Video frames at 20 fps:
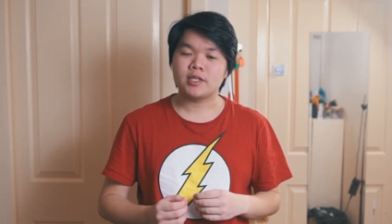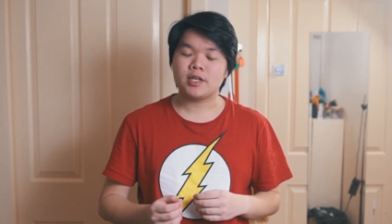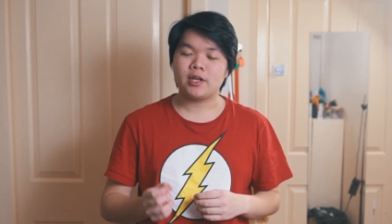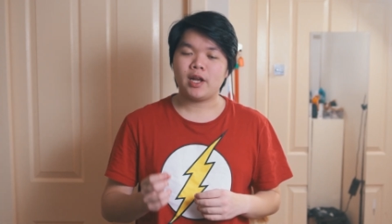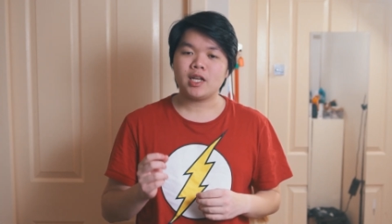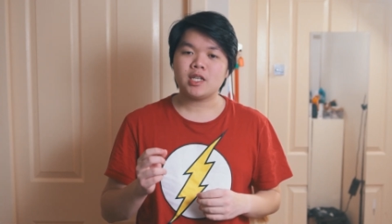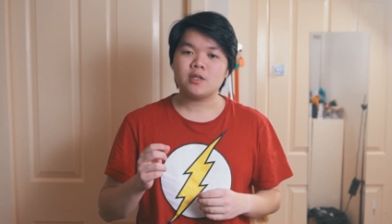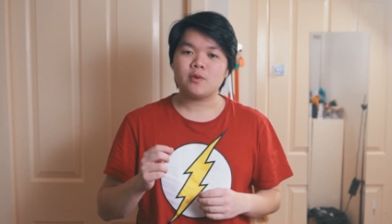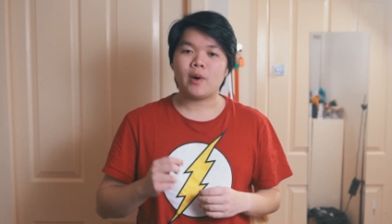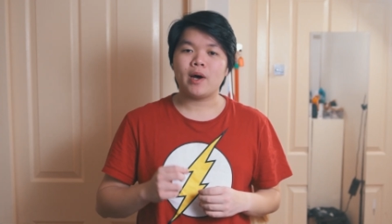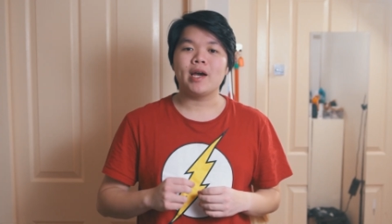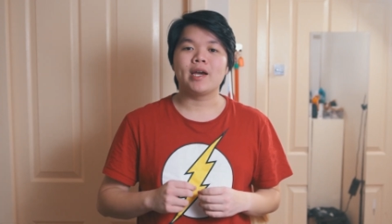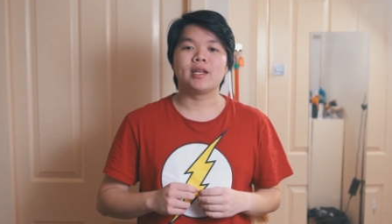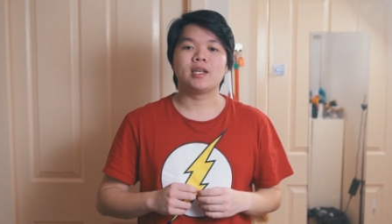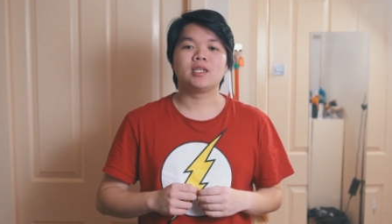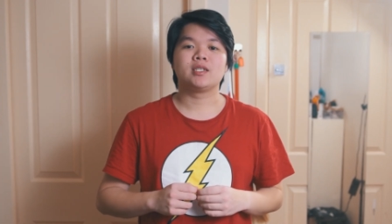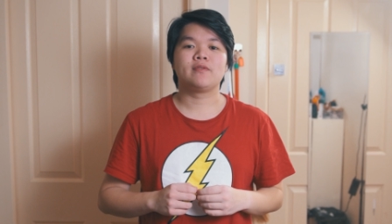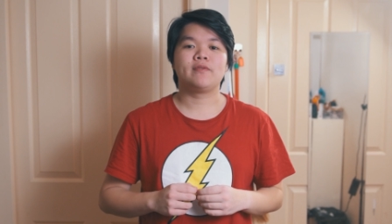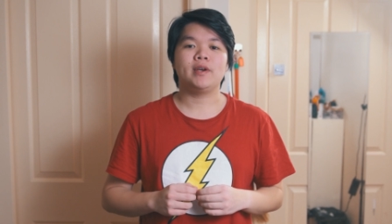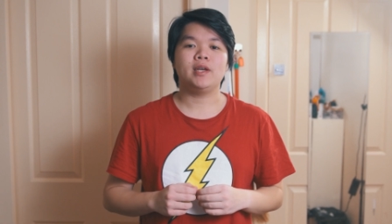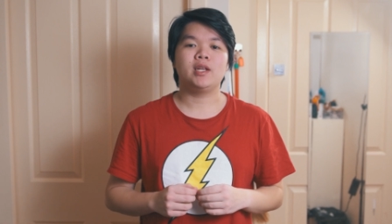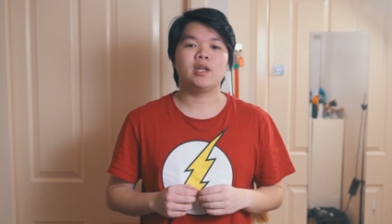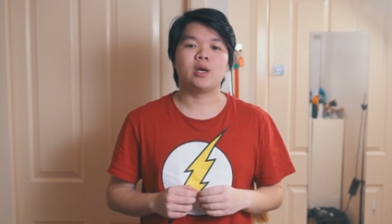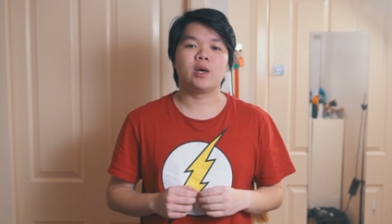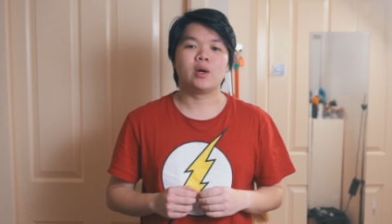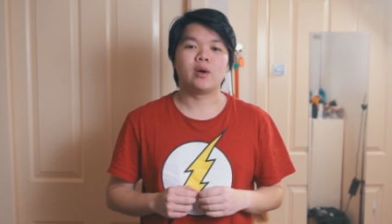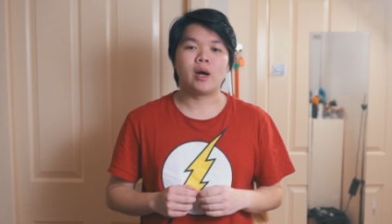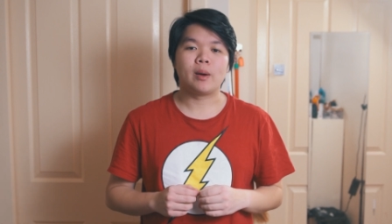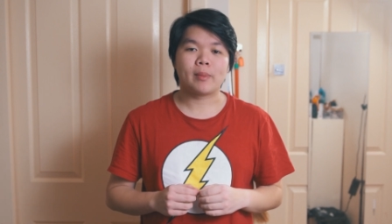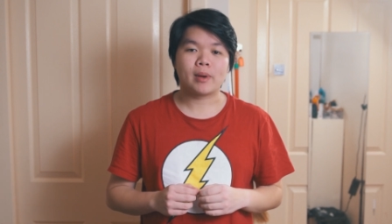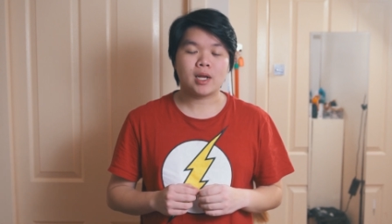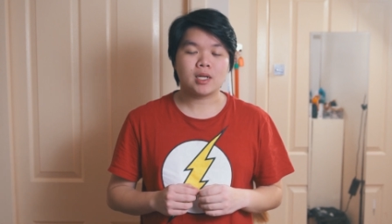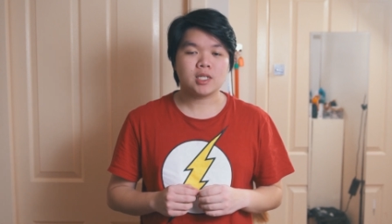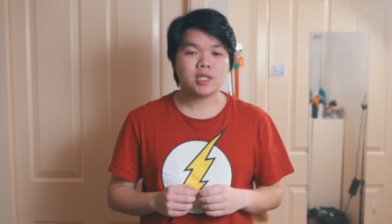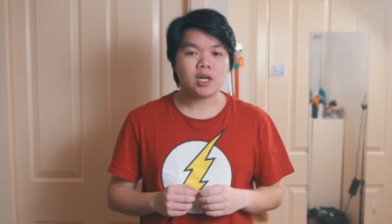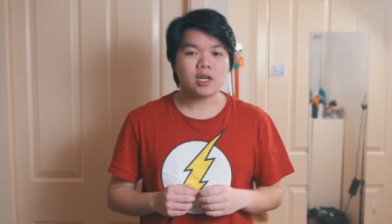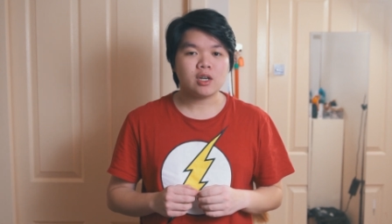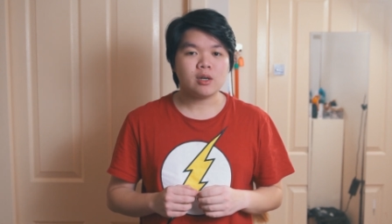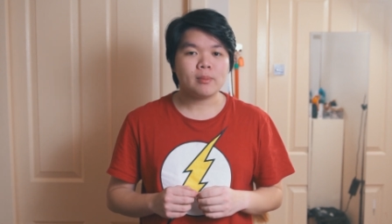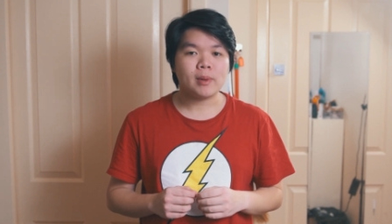so that's why in this video, I'm going
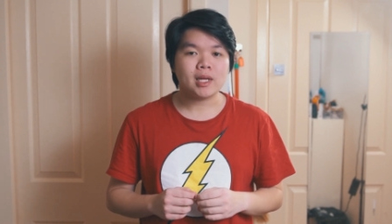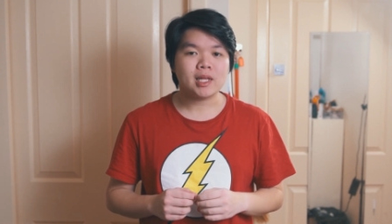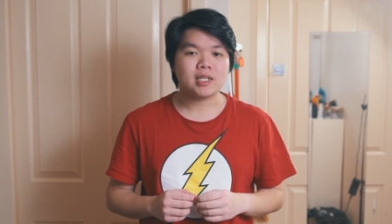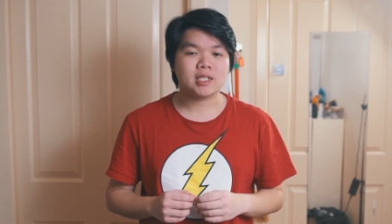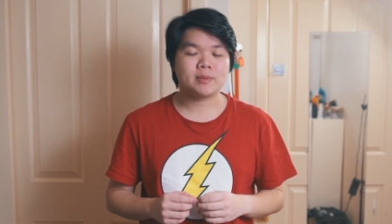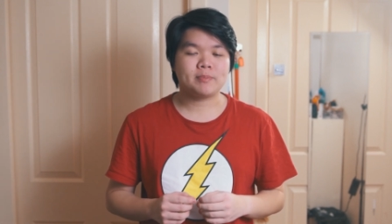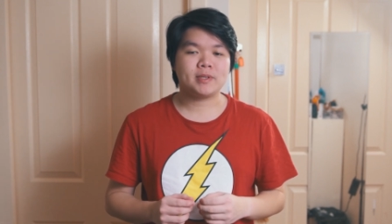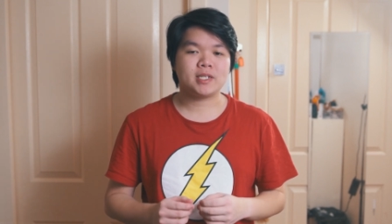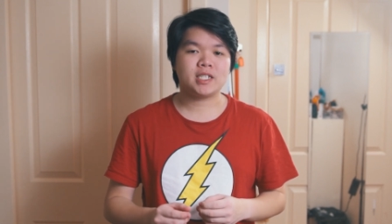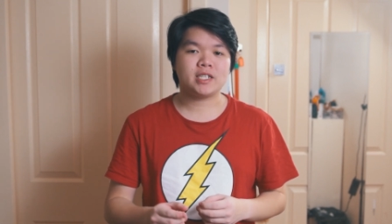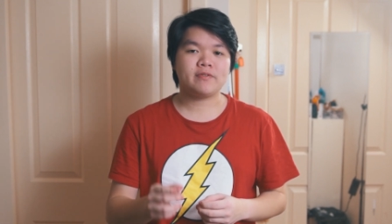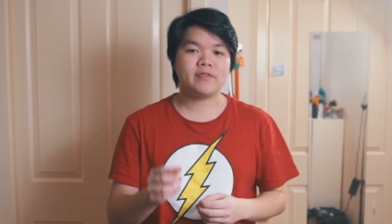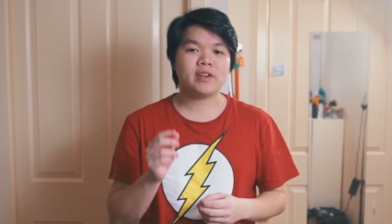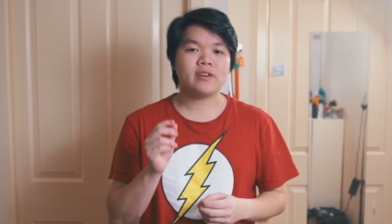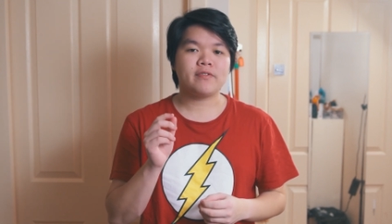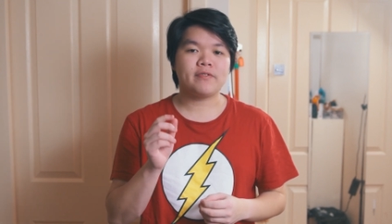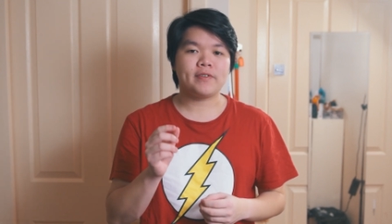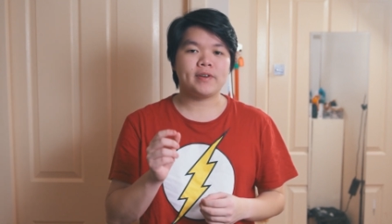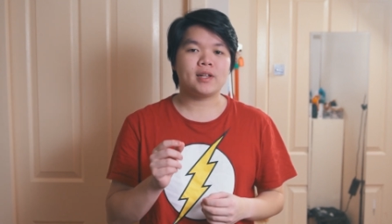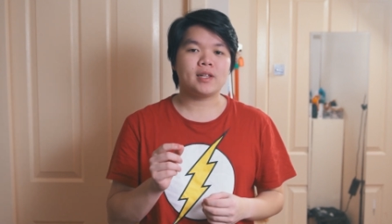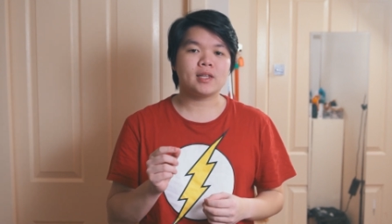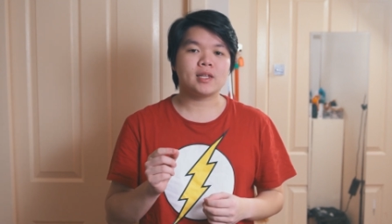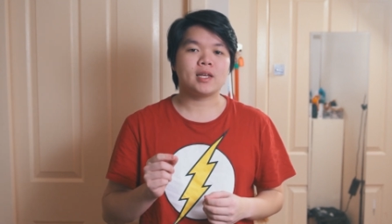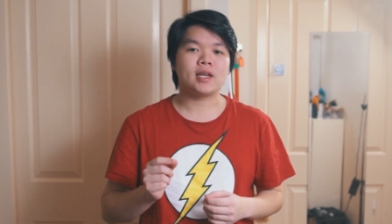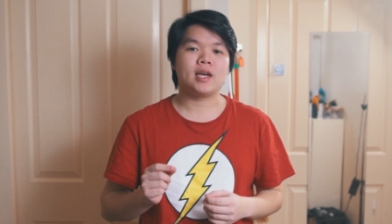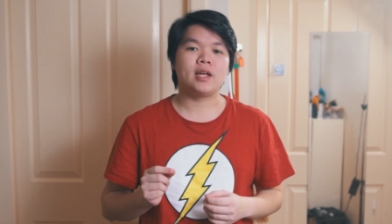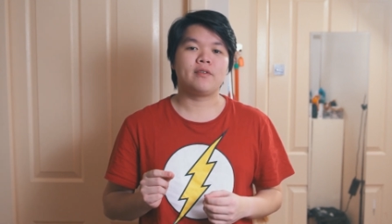to talk about the specific field